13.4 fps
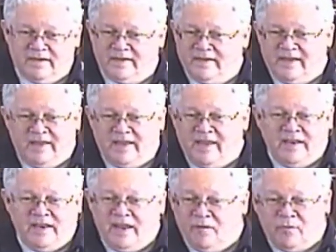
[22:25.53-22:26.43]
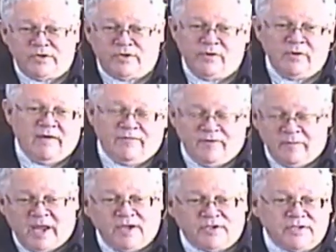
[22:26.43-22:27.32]
He would do
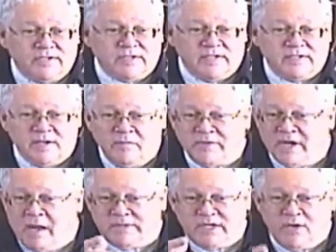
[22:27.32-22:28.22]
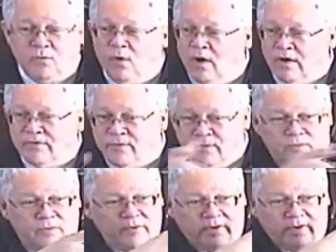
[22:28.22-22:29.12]
affirmations, and sometimes he'd walk
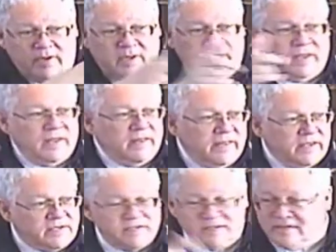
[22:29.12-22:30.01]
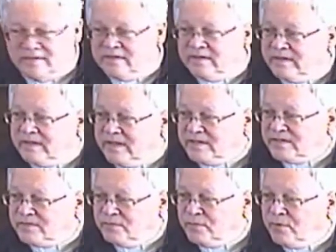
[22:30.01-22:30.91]
through these
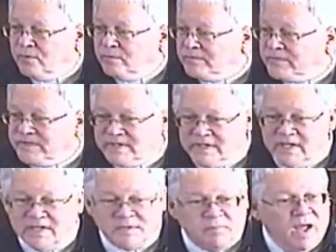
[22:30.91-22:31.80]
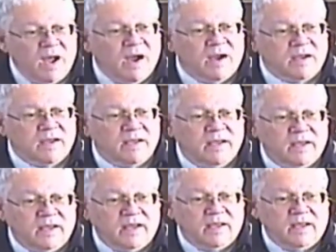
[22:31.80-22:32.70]
rooms in this block,
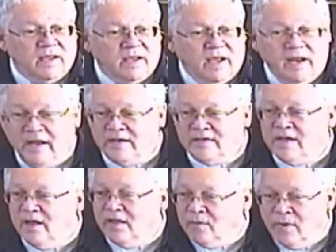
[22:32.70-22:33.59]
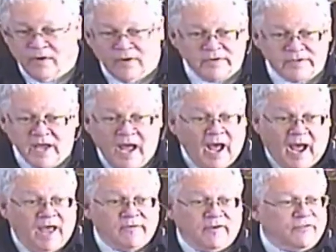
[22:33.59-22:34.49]
and he'd tell the workers,
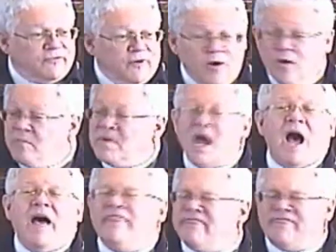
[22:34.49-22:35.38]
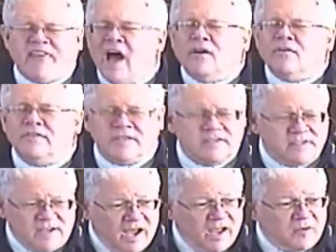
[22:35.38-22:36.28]
I've affirmed 1,000
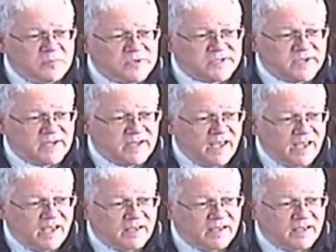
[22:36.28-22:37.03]
times today.